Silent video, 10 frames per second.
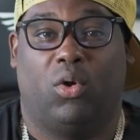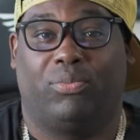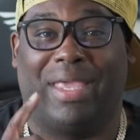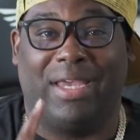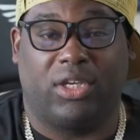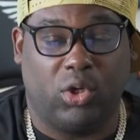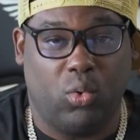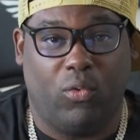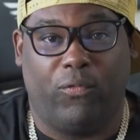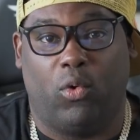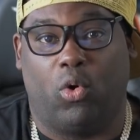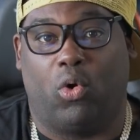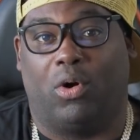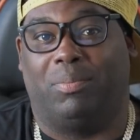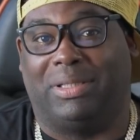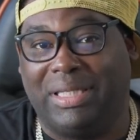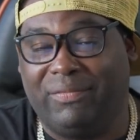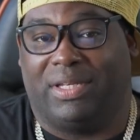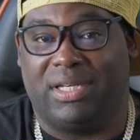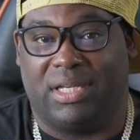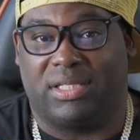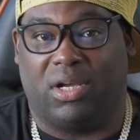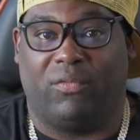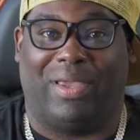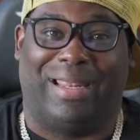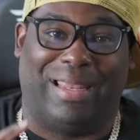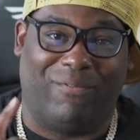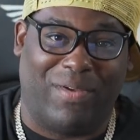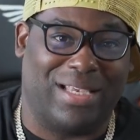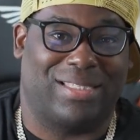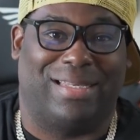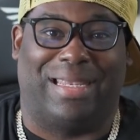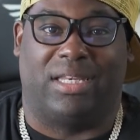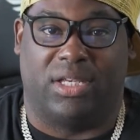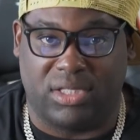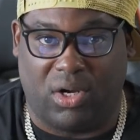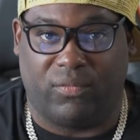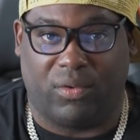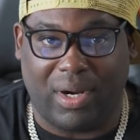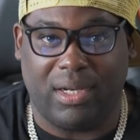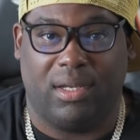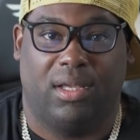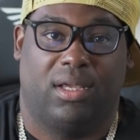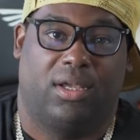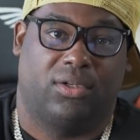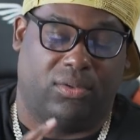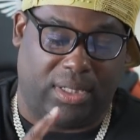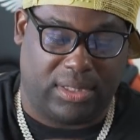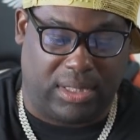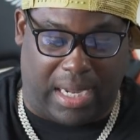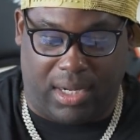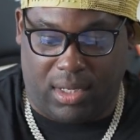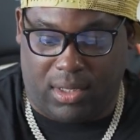No, thank you for believing in yourself and investing in yourself. All right. Well, thanks a lot.